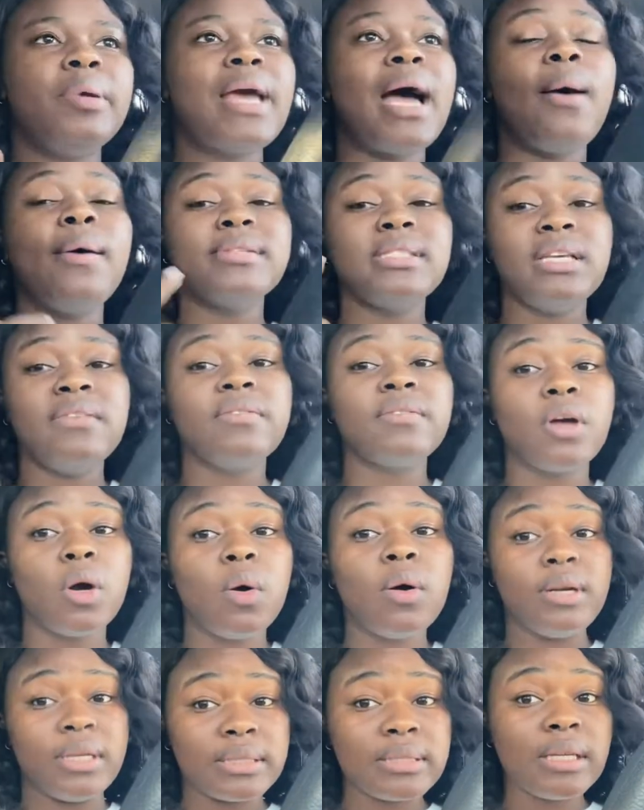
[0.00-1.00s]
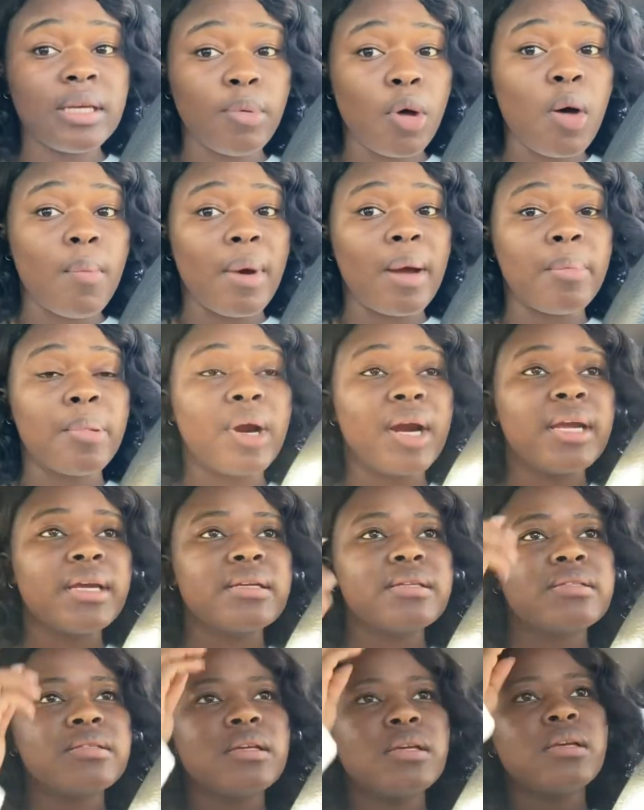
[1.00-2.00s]
I was even going to sleep on my
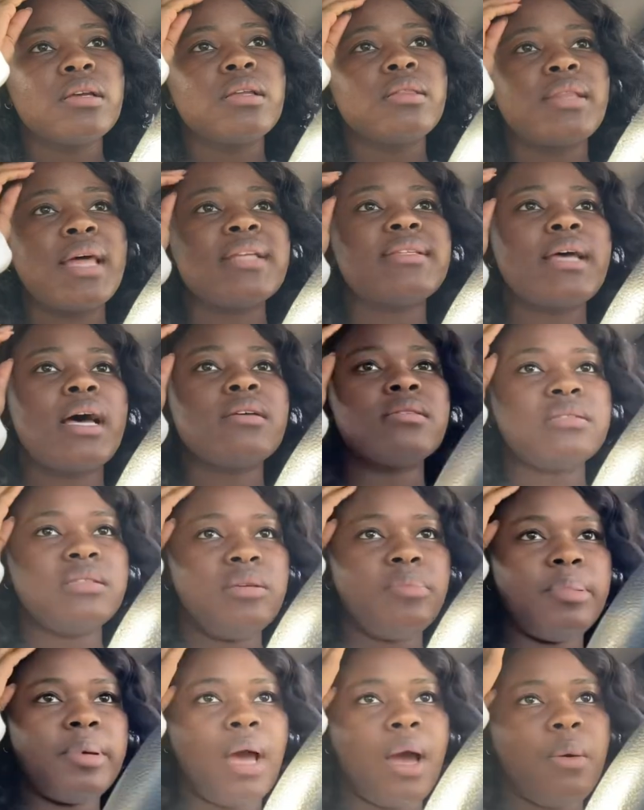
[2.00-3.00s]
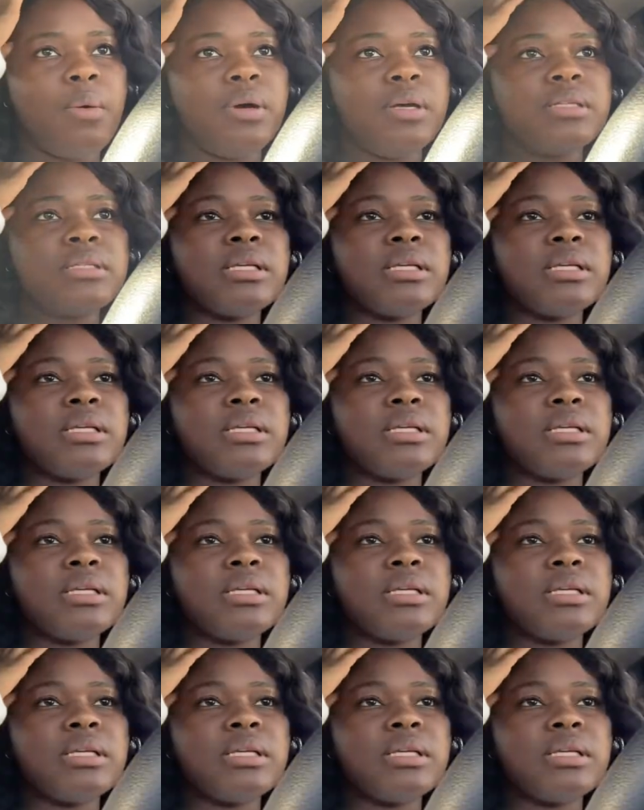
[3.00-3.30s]
breaks. That's how sleepy I was.